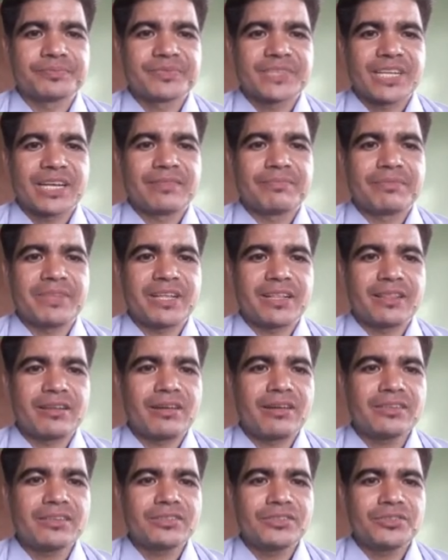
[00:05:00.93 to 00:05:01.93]
They
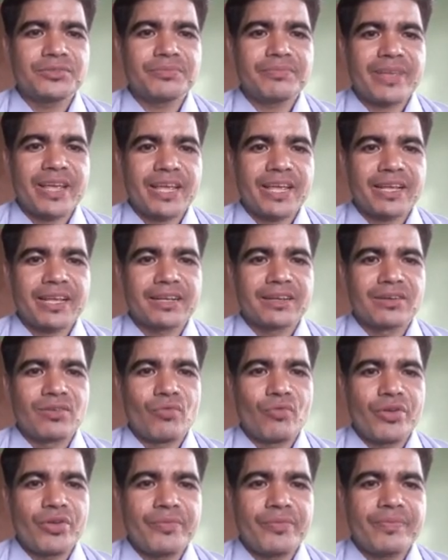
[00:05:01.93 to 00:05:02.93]
learned to make
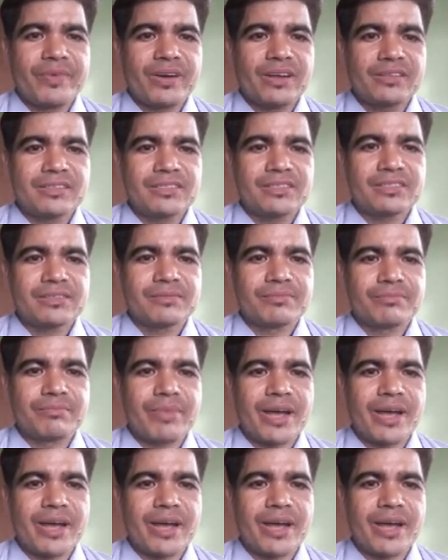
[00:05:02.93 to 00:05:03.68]
weapons by